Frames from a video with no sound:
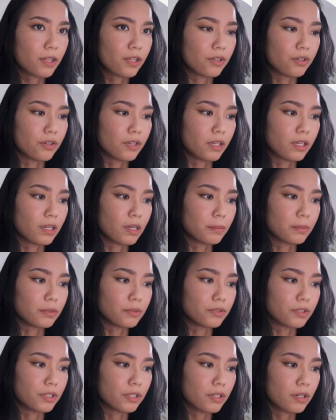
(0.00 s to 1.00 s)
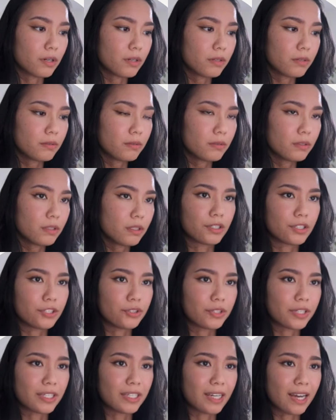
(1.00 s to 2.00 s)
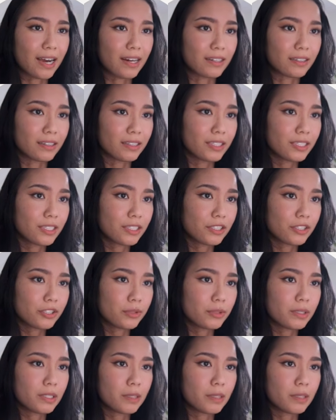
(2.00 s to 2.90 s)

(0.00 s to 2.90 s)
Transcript: You can upload your own, you can add a link to an